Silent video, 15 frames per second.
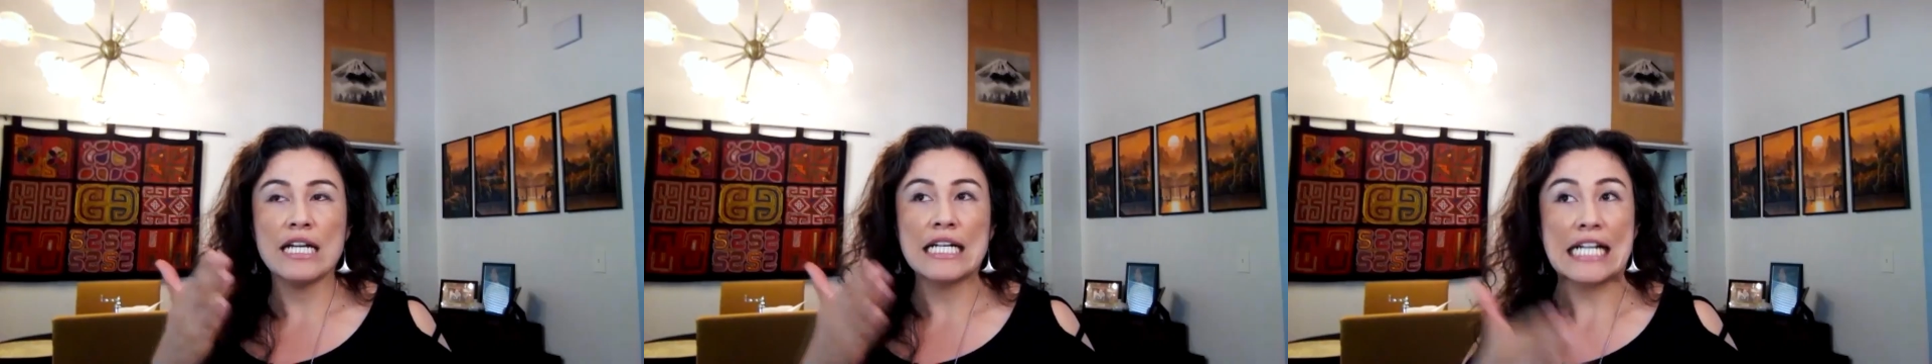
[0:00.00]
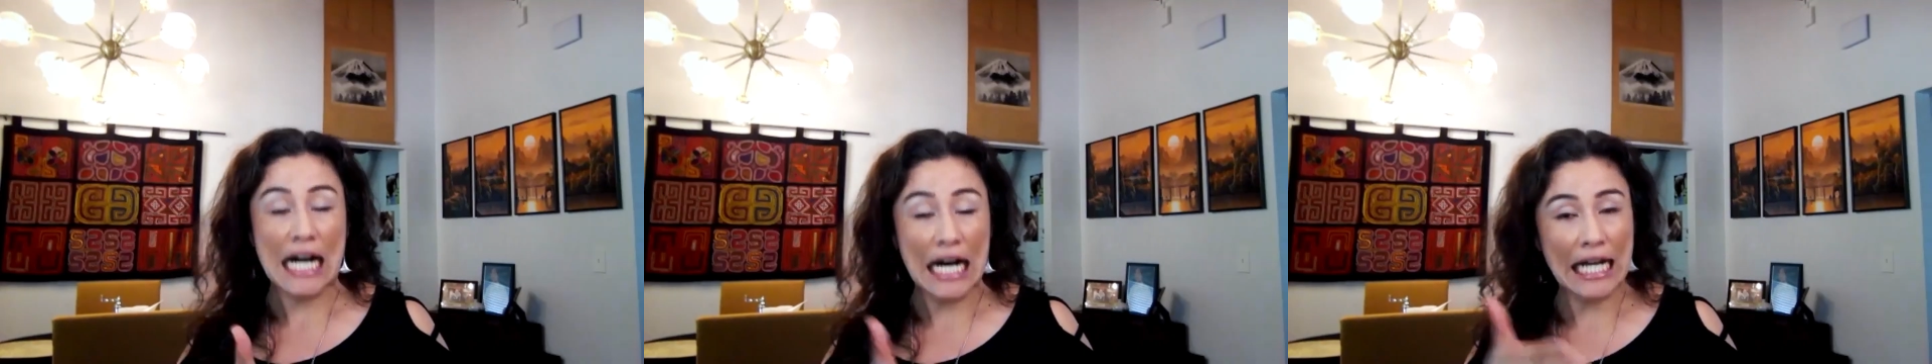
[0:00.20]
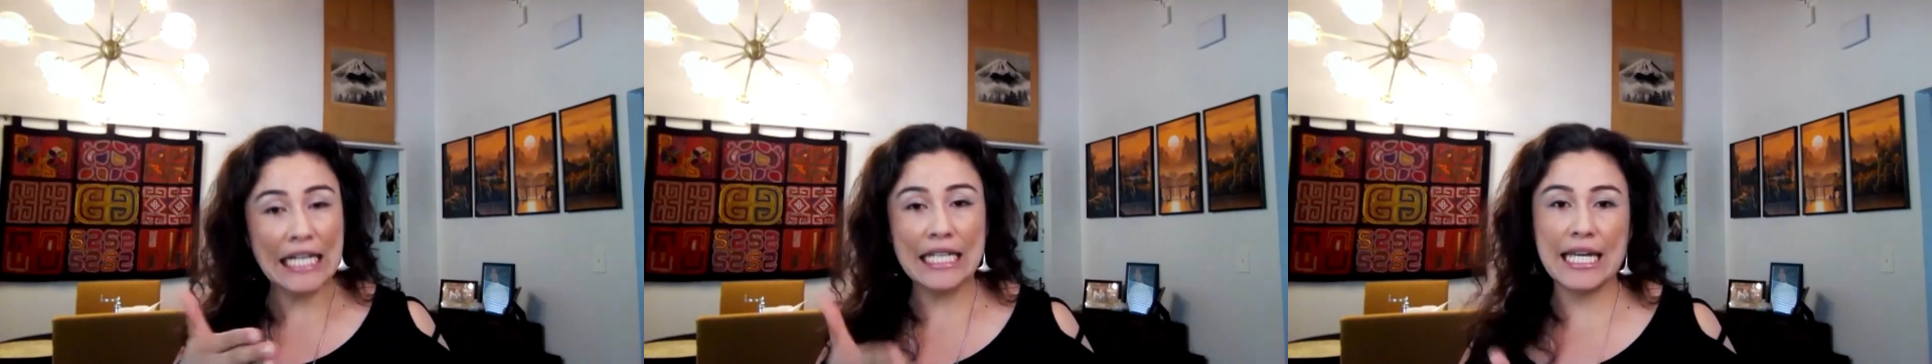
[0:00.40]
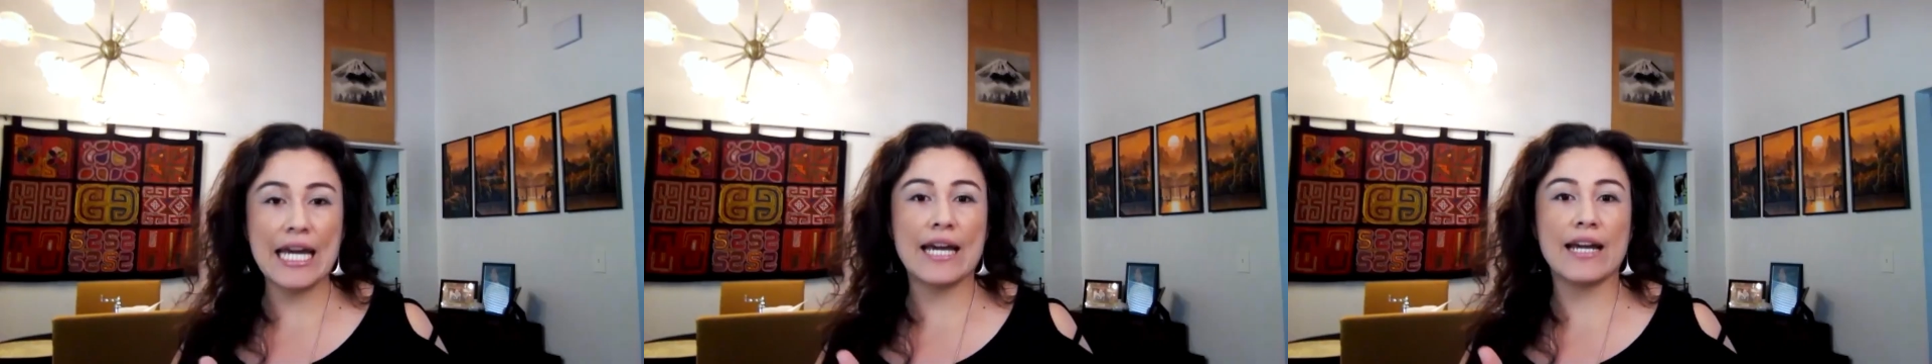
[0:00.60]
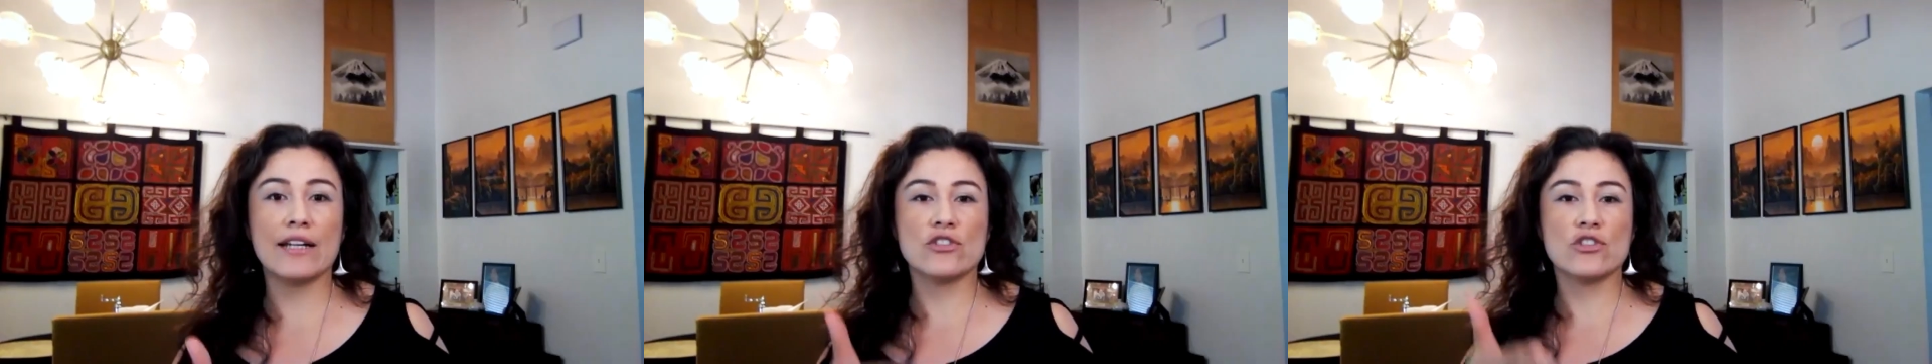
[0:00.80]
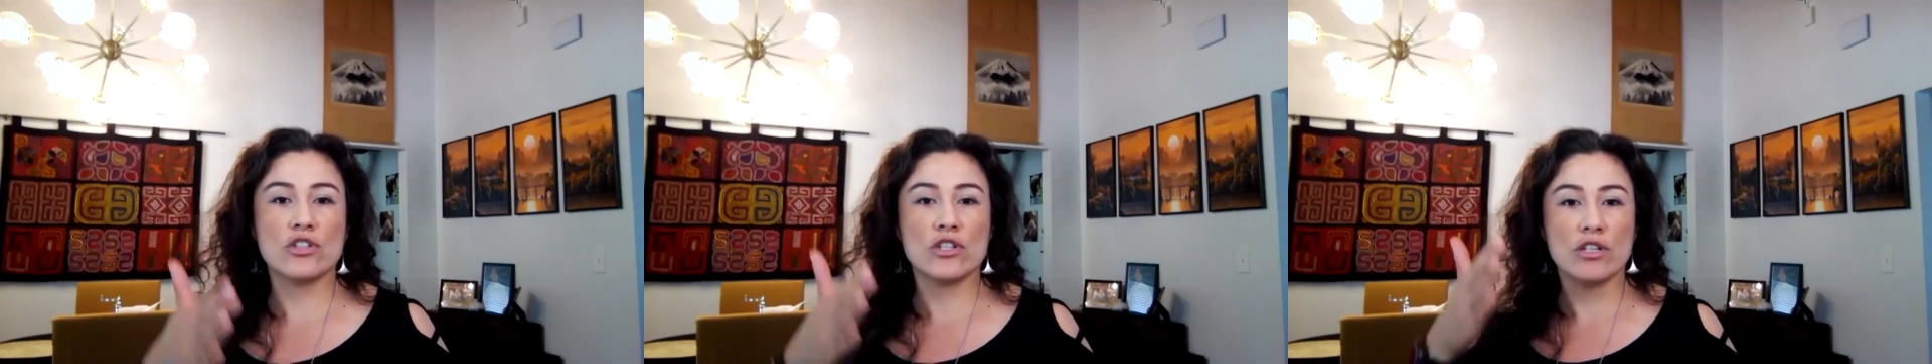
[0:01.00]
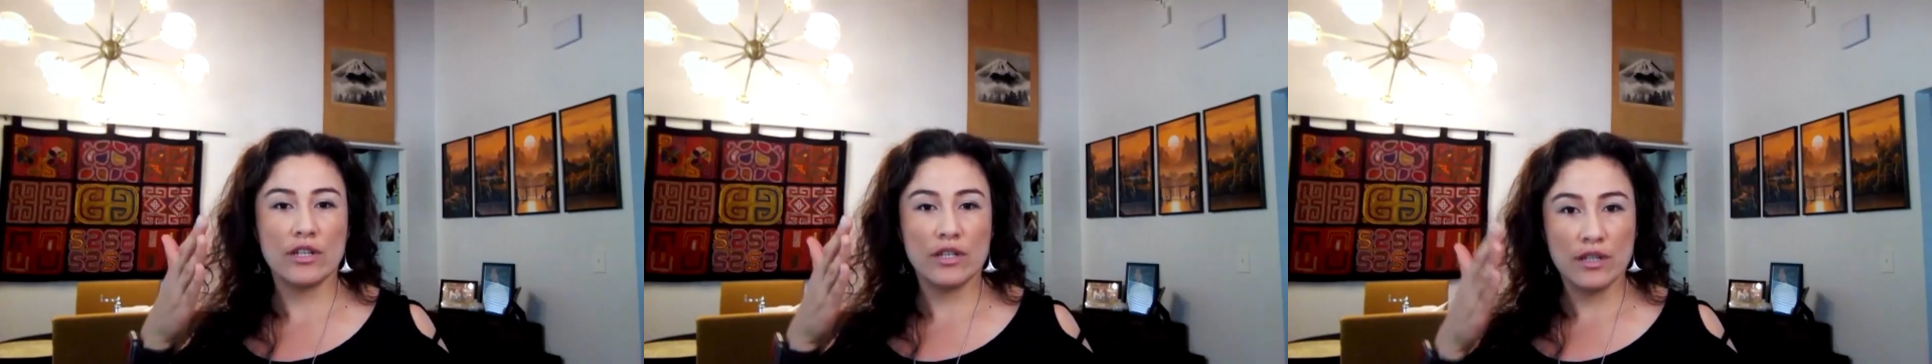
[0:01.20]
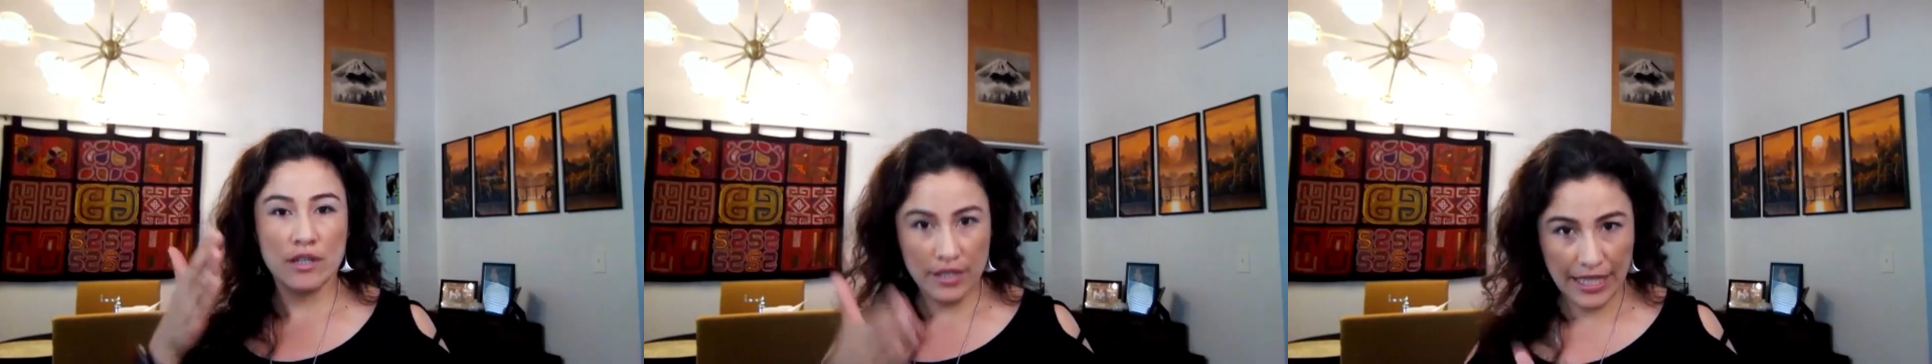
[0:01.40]
cutting edge
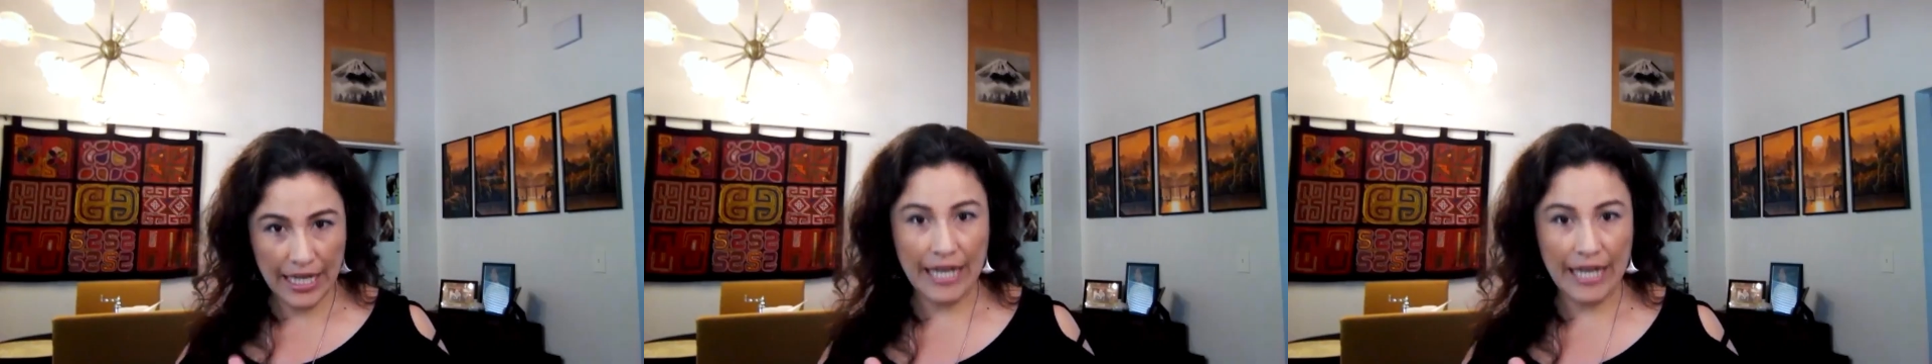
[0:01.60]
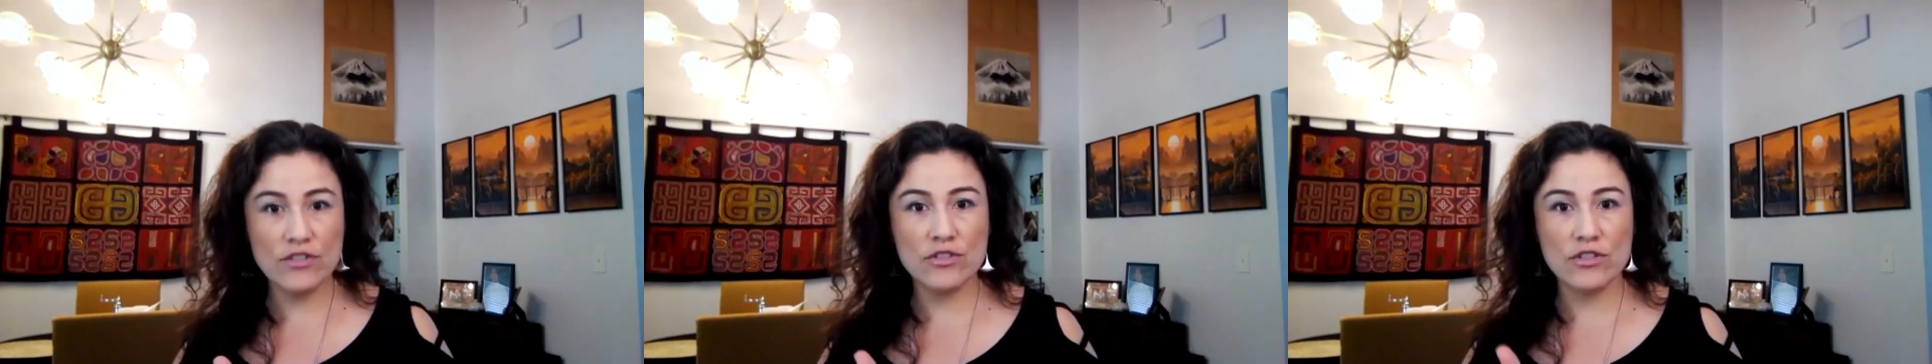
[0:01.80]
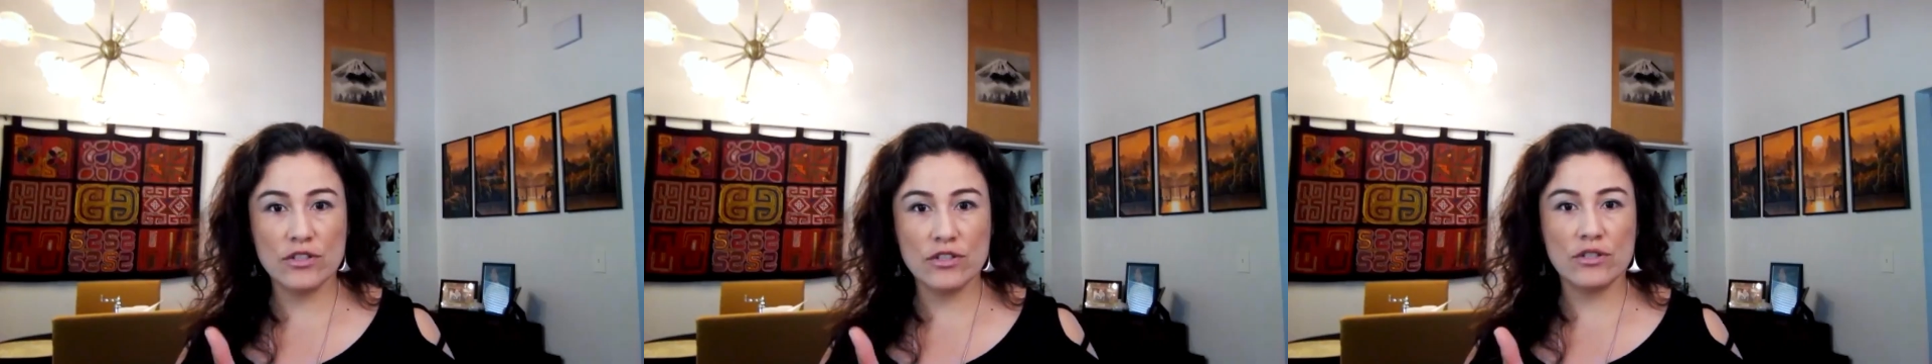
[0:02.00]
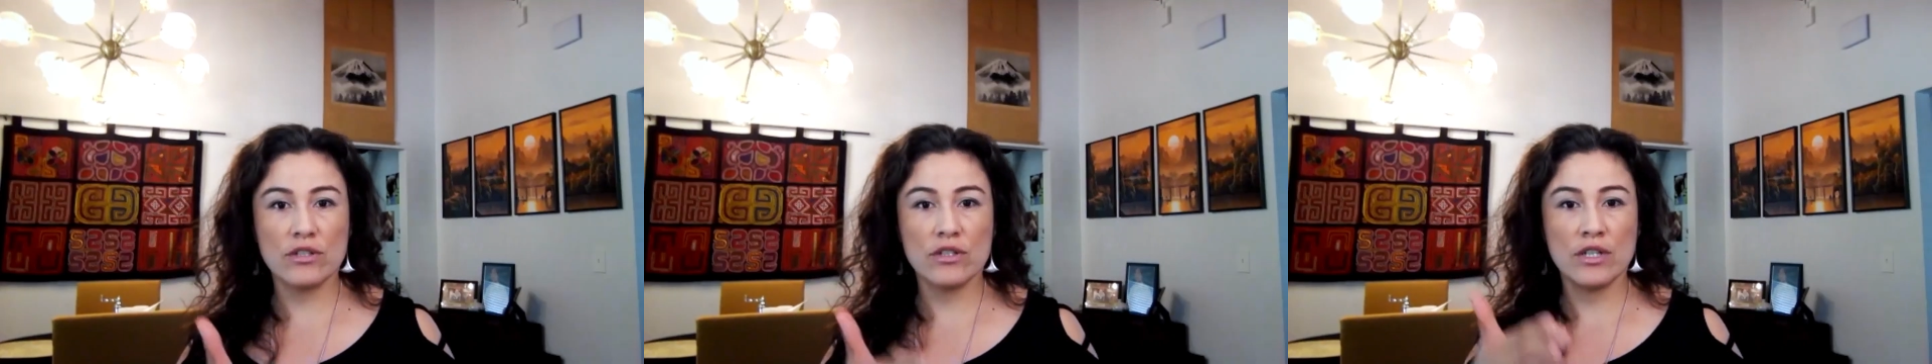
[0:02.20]
cancer